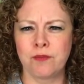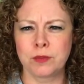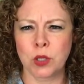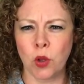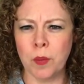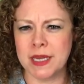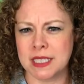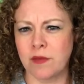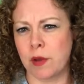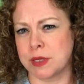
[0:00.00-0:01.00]
told
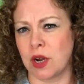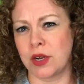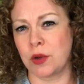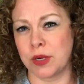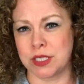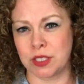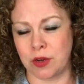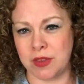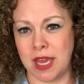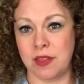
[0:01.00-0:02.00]
myself I was already going to
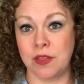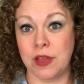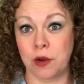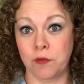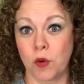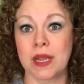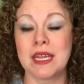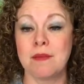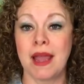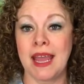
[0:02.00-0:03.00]
start that. Therefore,
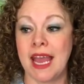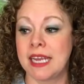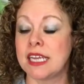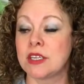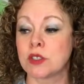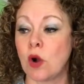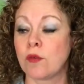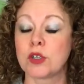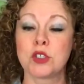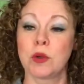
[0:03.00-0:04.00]
in my head, it is
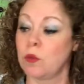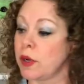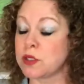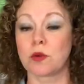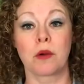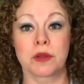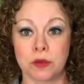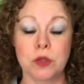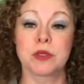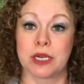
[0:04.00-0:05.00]
overdue and what is wrong with
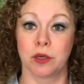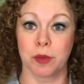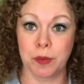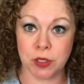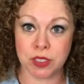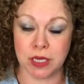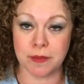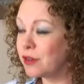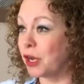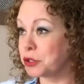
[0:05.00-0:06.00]
you, you terrible person.
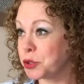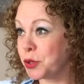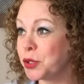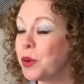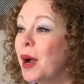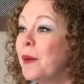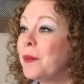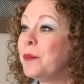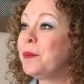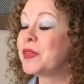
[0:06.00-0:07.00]
Not true,
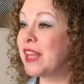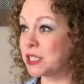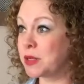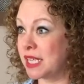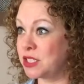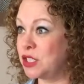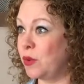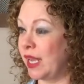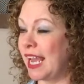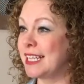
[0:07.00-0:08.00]
but that's what that's
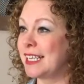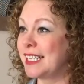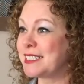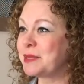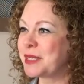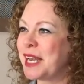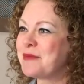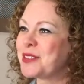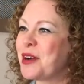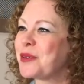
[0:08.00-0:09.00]
doing. And
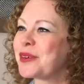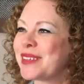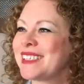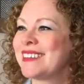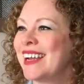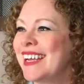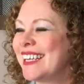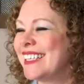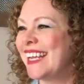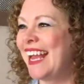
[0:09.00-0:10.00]
sometimes I'll work with a
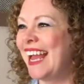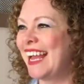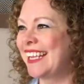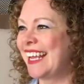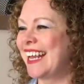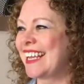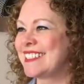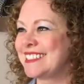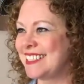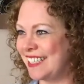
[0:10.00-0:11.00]
client and and I
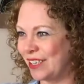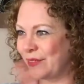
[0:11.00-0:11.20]
can see